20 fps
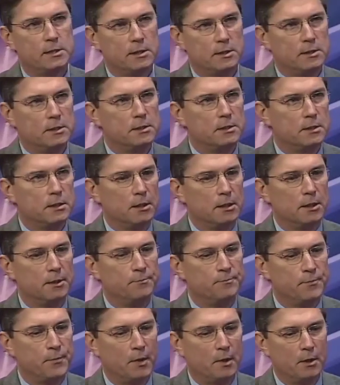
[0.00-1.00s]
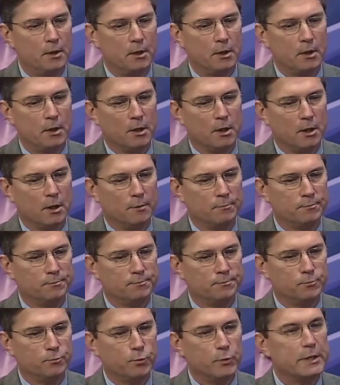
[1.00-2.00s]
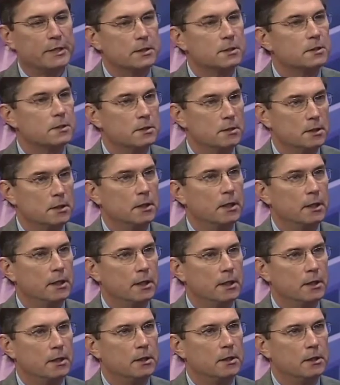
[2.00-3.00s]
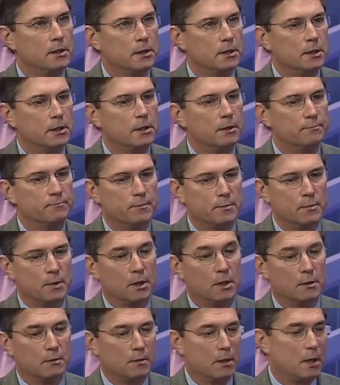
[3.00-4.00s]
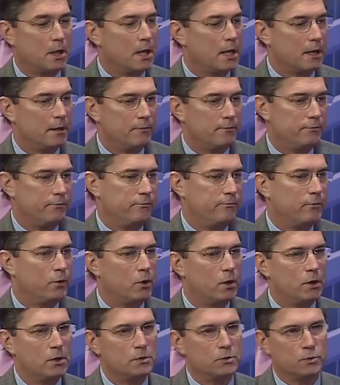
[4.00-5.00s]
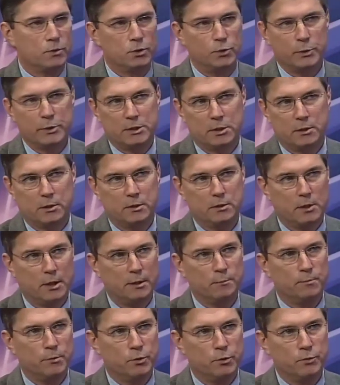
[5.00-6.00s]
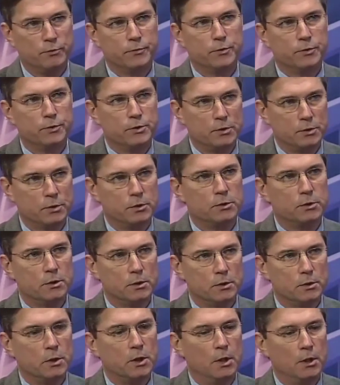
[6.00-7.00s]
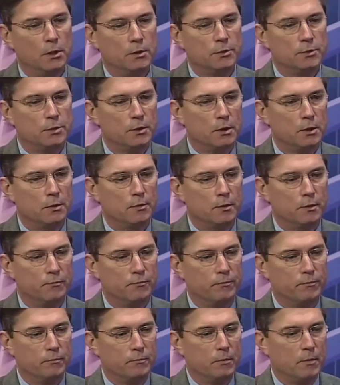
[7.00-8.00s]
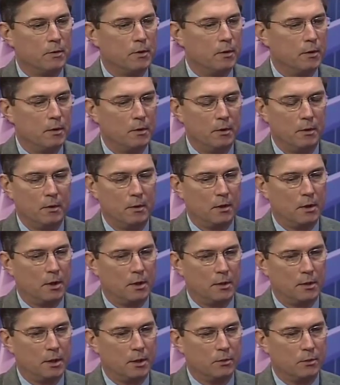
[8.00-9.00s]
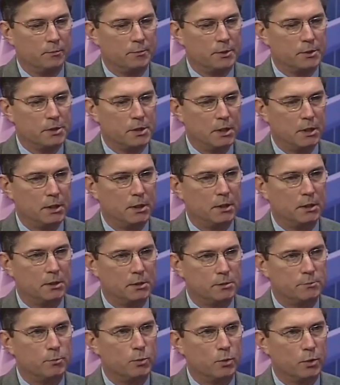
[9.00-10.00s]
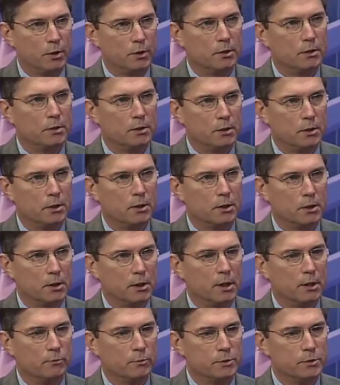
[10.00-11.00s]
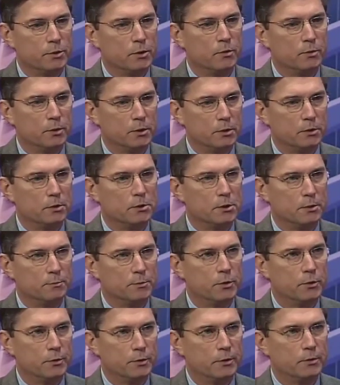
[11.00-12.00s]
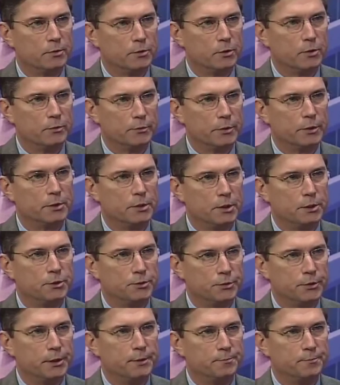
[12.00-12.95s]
its risks and a lot of falls or twisting type maneuvers. So there's I think almost any sport can result in some sort of wrist injury.